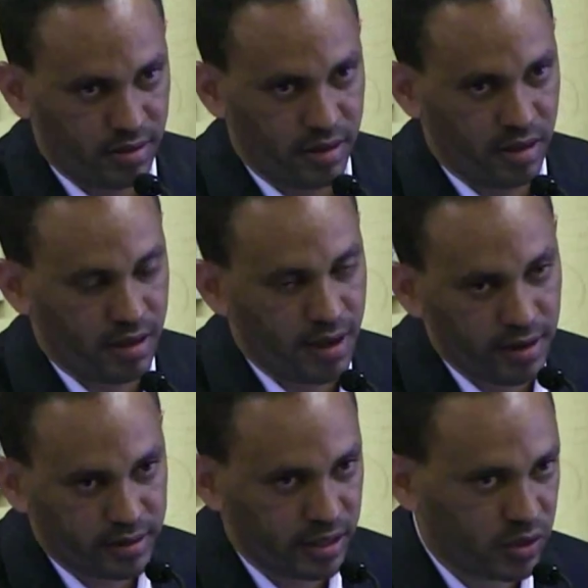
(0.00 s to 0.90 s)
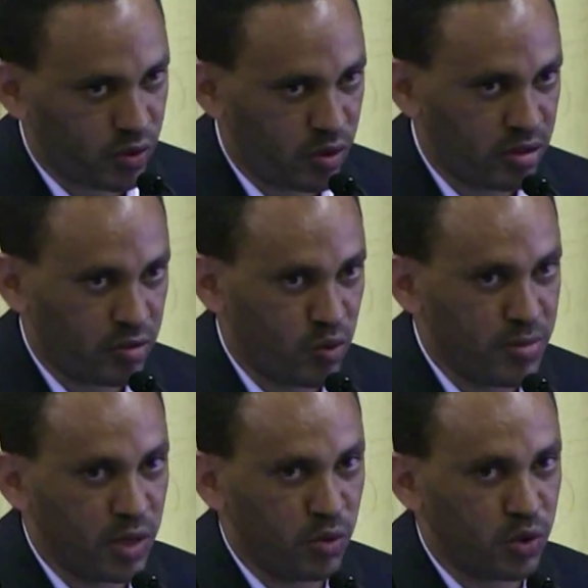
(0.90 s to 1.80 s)
the illiterate or
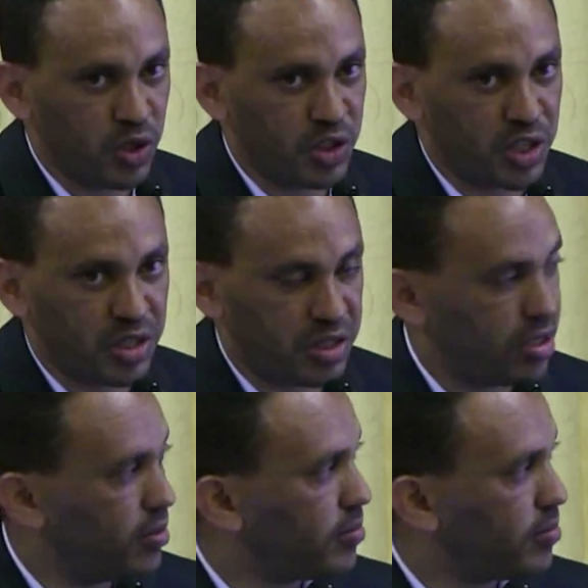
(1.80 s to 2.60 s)
women with no education.